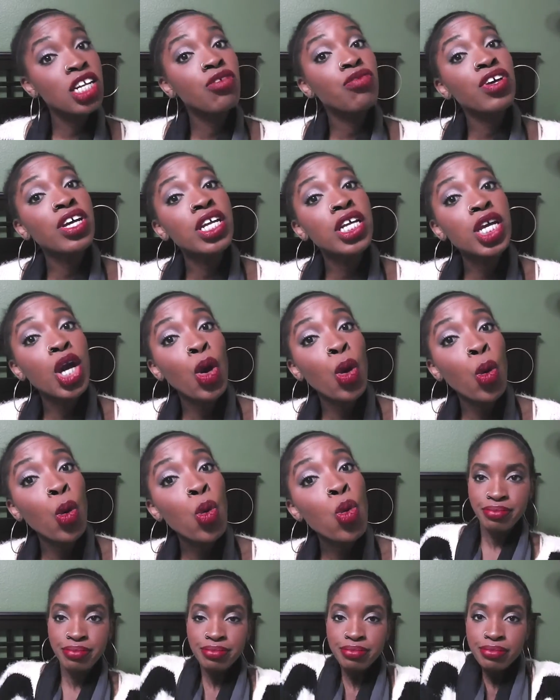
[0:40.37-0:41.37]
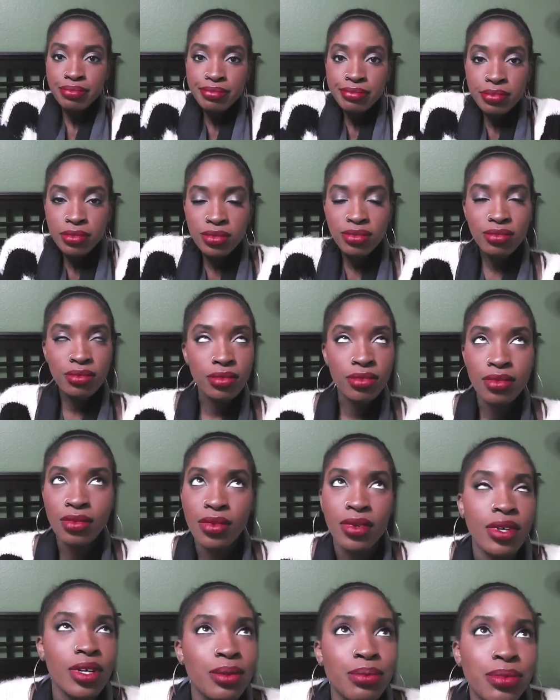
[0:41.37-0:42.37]
the video.
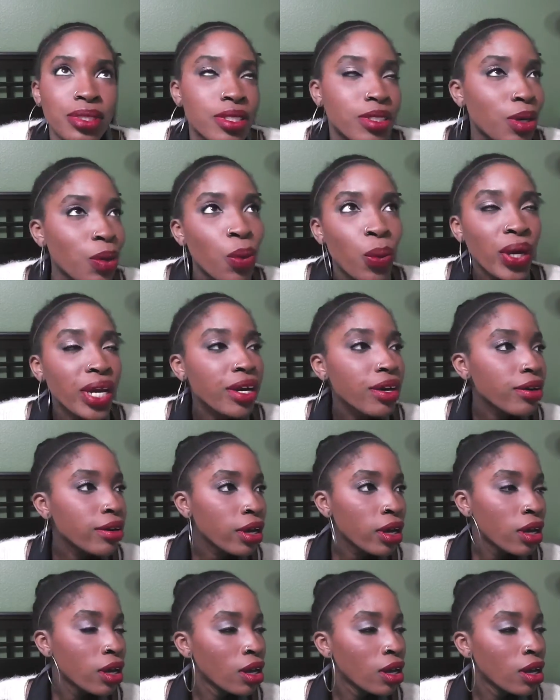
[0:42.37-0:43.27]
I'm so weird.